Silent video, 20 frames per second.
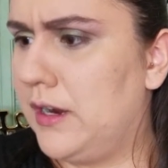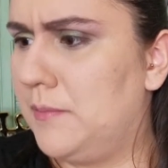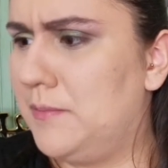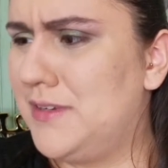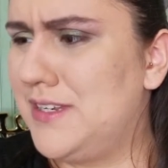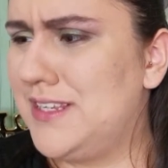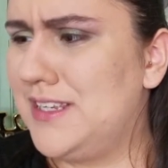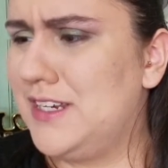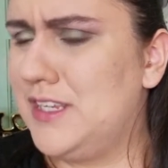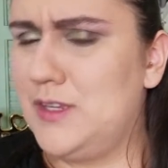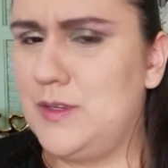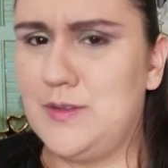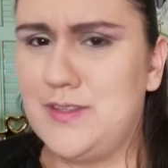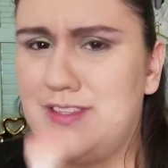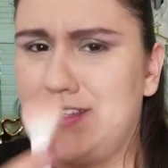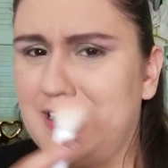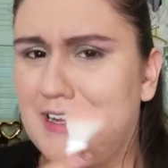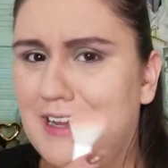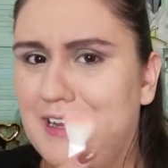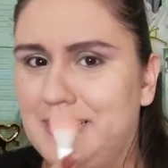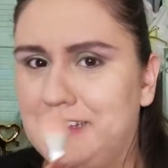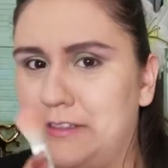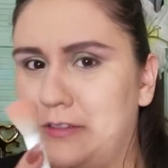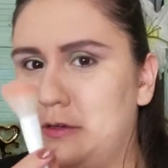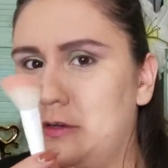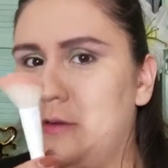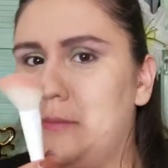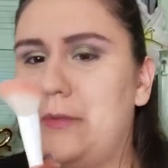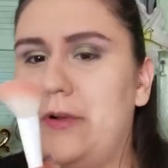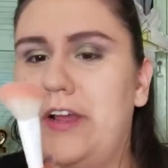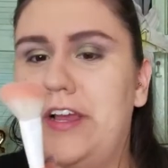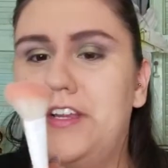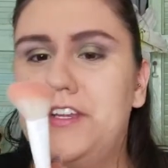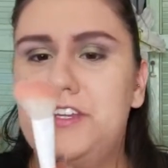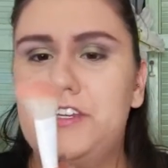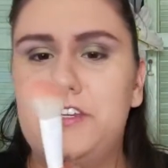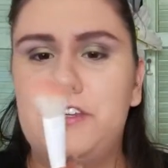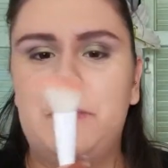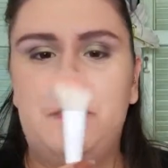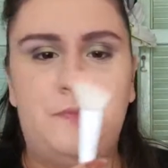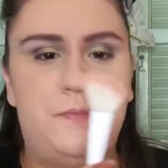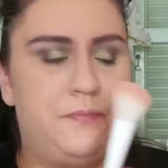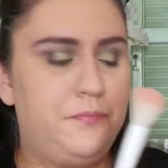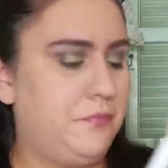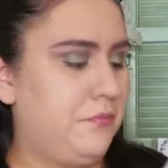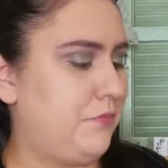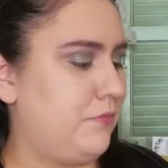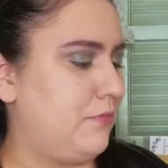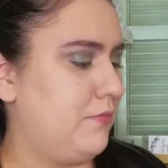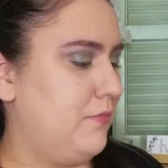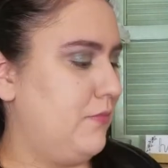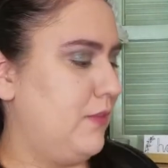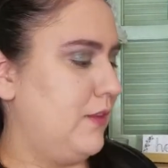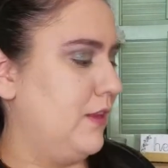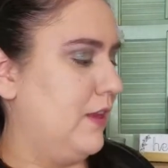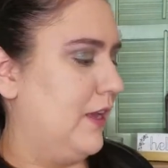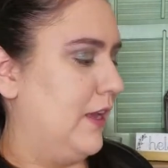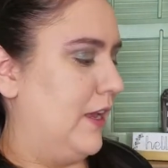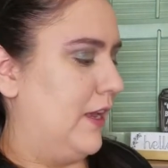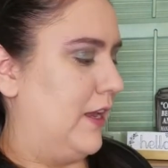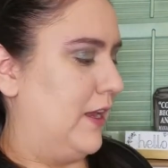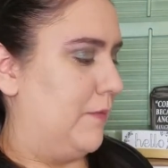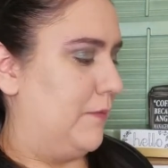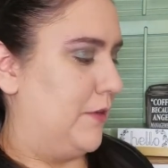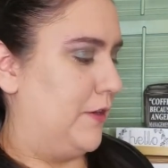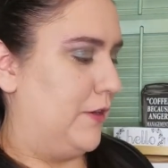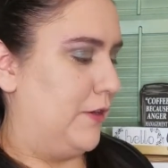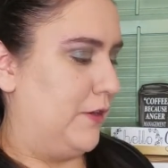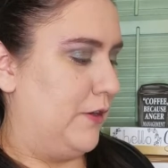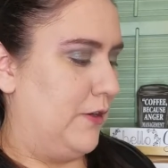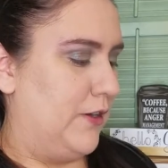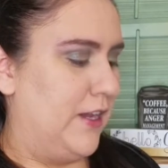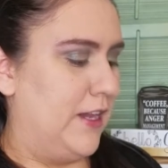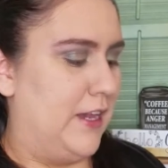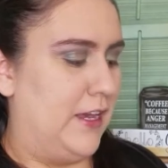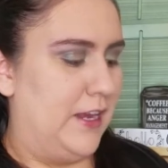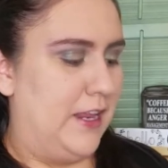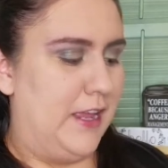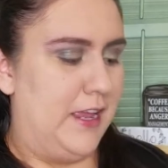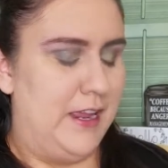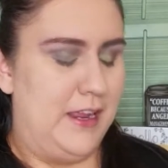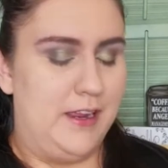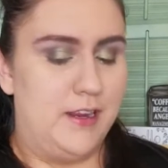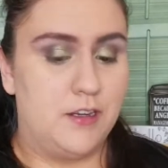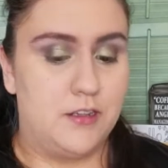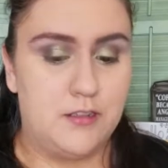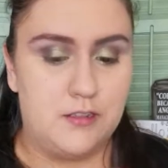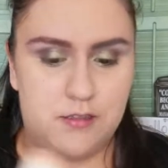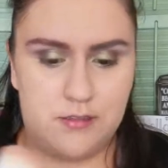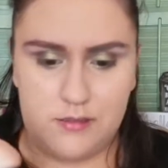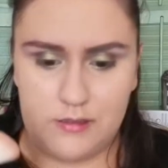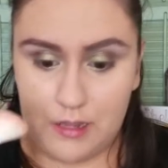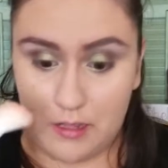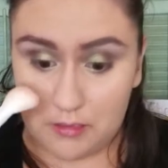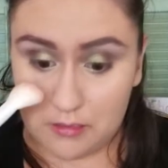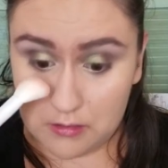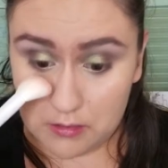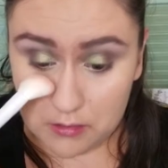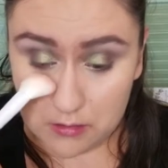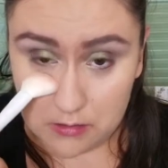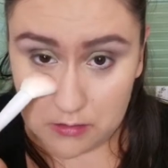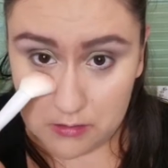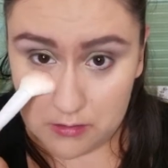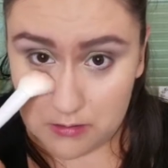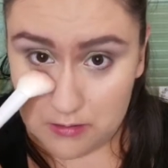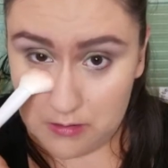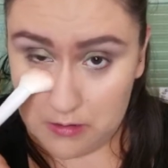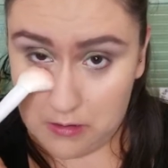I'm just going to use the contour brush and I'm going to go ahead and set this.